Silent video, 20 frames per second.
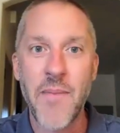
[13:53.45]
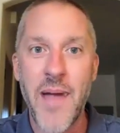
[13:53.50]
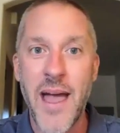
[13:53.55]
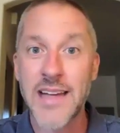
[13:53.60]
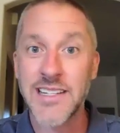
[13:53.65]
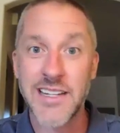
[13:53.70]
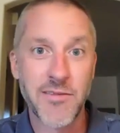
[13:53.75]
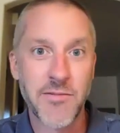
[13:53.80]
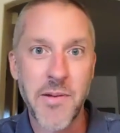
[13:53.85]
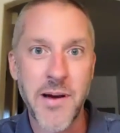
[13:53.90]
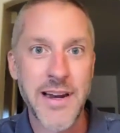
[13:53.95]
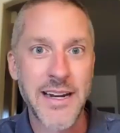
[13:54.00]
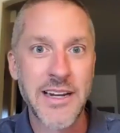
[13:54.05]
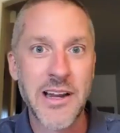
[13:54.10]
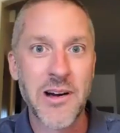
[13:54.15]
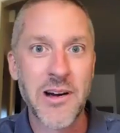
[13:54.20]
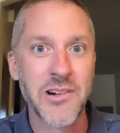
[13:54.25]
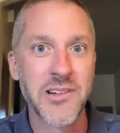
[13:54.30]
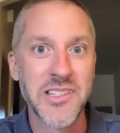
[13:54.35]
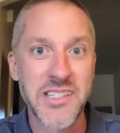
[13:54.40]
As everybody
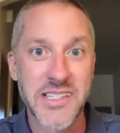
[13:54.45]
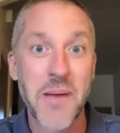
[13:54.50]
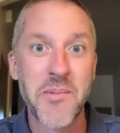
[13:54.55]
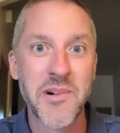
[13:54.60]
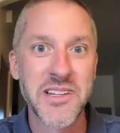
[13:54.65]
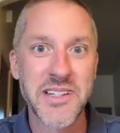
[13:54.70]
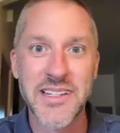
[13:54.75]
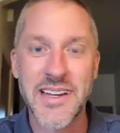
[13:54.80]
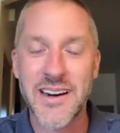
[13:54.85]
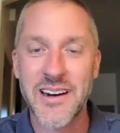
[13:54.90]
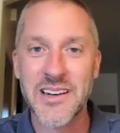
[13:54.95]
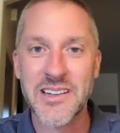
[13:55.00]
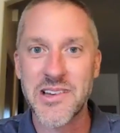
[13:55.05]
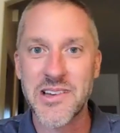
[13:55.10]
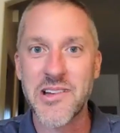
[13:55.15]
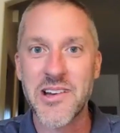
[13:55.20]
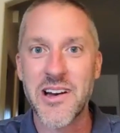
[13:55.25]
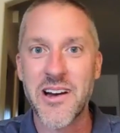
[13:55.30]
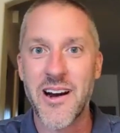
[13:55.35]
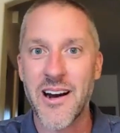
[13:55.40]
knows, summers in
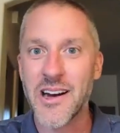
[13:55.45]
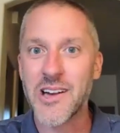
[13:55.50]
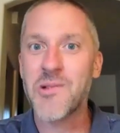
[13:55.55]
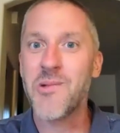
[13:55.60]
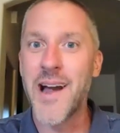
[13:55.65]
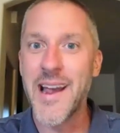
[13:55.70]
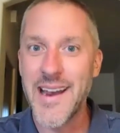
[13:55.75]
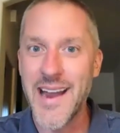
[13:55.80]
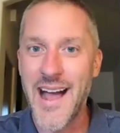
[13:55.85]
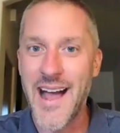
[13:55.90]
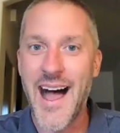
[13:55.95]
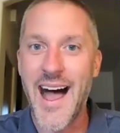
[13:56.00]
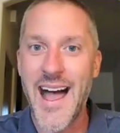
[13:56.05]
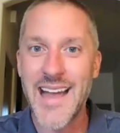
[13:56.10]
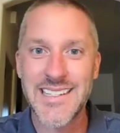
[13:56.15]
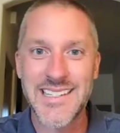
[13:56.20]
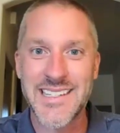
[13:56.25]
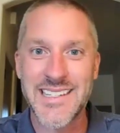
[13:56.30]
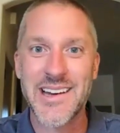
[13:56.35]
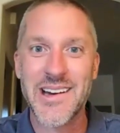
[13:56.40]
Arizona are quite
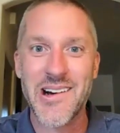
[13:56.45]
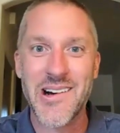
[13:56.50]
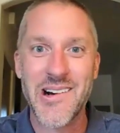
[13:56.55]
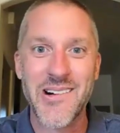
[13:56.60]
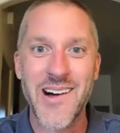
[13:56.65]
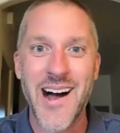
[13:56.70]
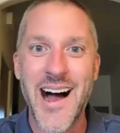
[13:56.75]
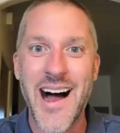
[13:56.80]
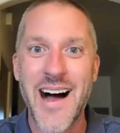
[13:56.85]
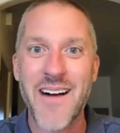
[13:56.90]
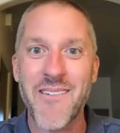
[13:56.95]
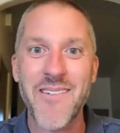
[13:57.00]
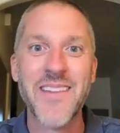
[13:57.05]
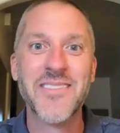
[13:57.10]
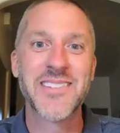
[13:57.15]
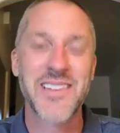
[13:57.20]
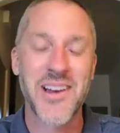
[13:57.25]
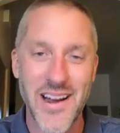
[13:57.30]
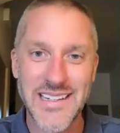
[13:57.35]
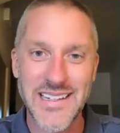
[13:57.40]
hot. So
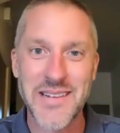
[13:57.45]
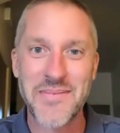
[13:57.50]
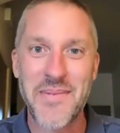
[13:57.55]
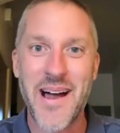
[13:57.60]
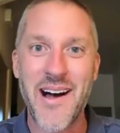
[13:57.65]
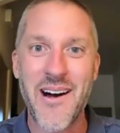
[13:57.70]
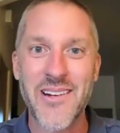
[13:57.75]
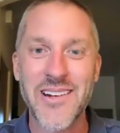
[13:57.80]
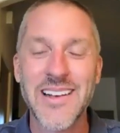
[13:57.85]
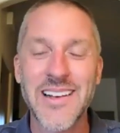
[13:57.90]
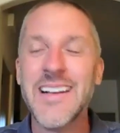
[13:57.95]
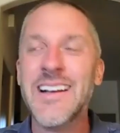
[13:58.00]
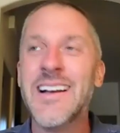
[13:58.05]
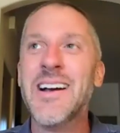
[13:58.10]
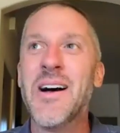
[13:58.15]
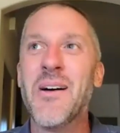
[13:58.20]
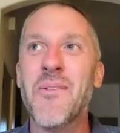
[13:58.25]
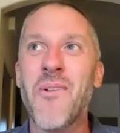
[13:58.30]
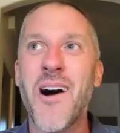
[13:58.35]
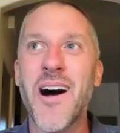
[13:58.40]
we've talked about
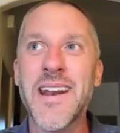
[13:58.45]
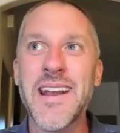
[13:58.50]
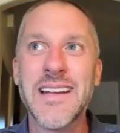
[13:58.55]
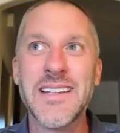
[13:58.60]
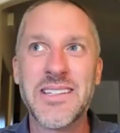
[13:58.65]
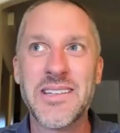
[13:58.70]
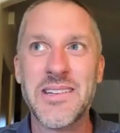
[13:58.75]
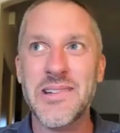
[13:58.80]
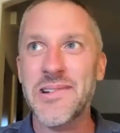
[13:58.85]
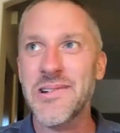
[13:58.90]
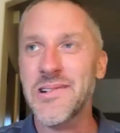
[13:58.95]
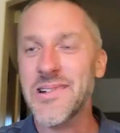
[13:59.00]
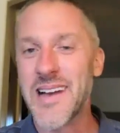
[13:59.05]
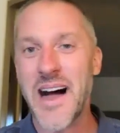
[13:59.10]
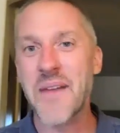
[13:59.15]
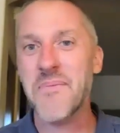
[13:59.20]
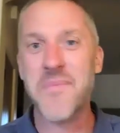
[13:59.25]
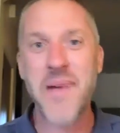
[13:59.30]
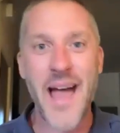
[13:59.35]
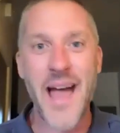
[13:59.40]
wanting to
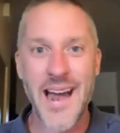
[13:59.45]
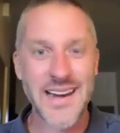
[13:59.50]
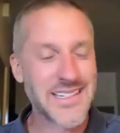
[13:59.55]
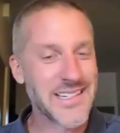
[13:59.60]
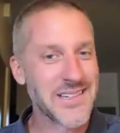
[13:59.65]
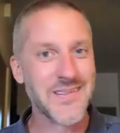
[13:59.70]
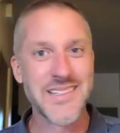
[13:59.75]
come back to